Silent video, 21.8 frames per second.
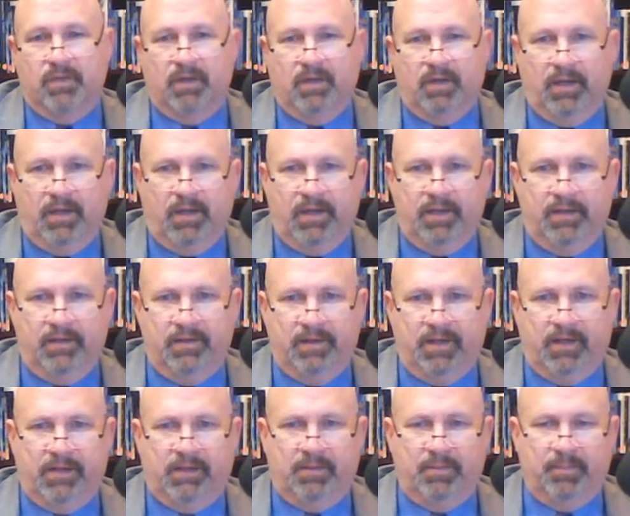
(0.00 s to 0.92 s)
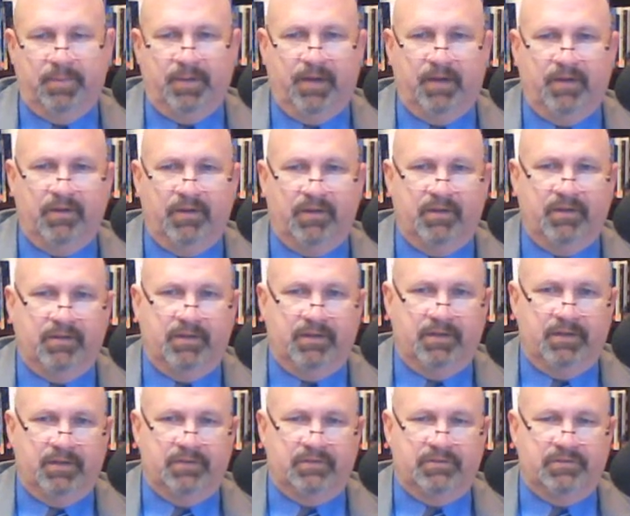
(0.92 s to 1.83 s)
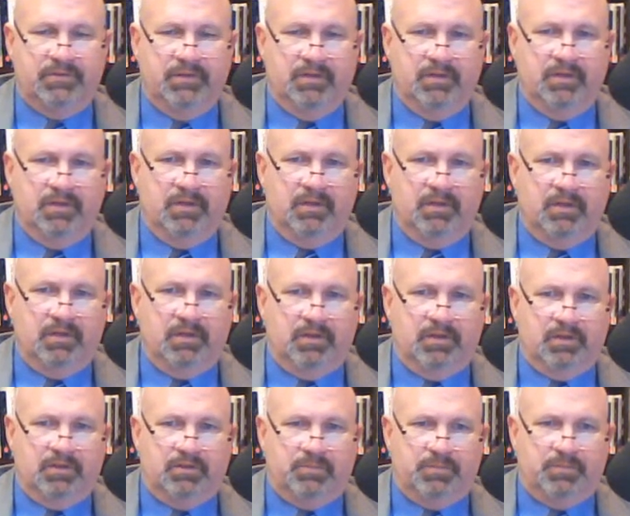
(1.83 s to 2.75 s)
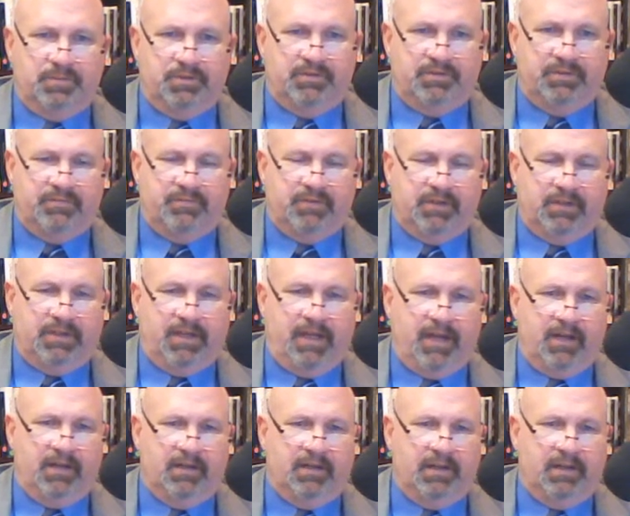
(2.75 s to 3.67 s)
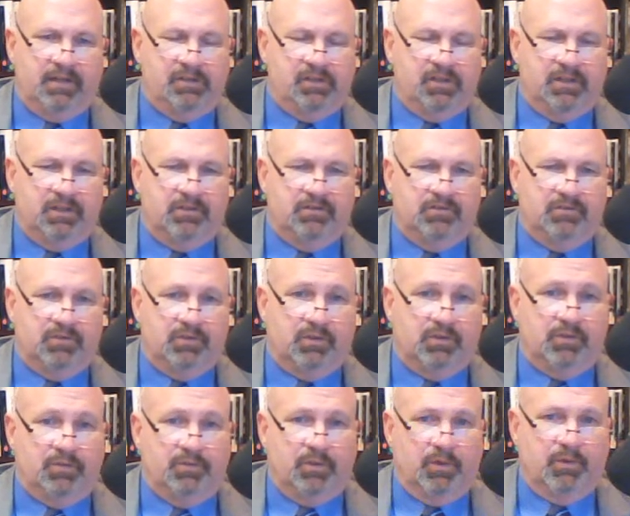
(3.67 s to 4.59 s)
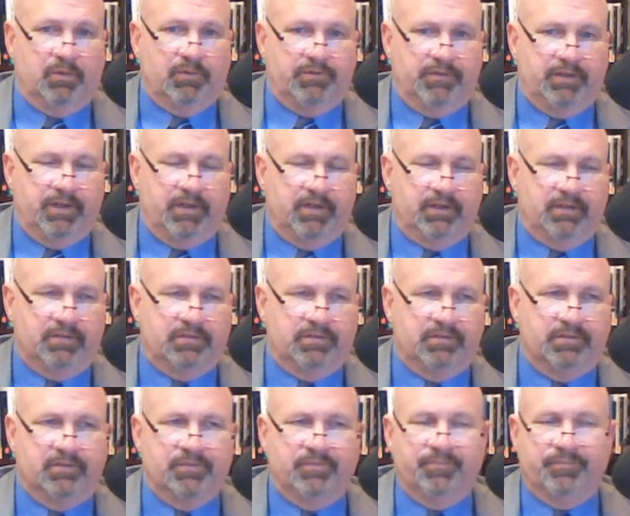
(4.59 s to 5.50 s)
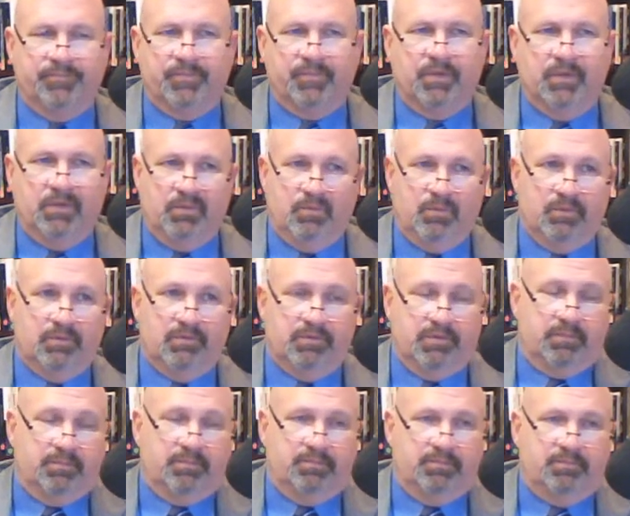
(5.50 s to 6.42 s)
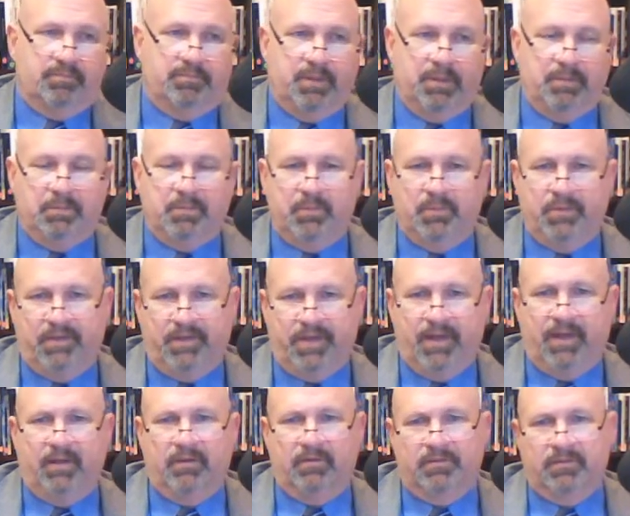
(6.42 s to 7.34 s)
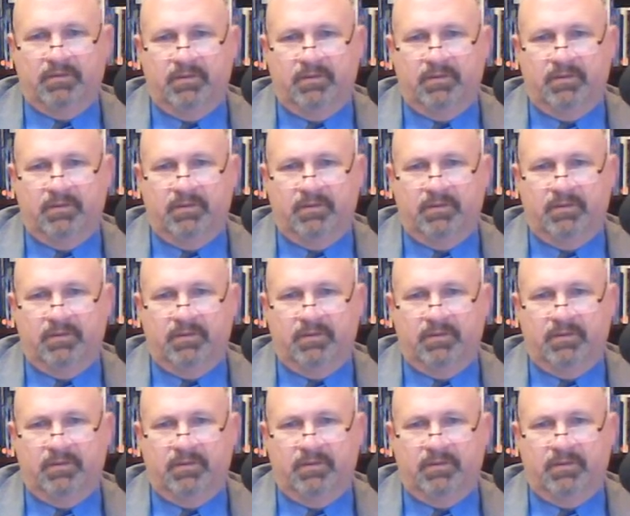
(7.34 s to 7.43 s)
and compared these specific candidate genes to control studies, which are people without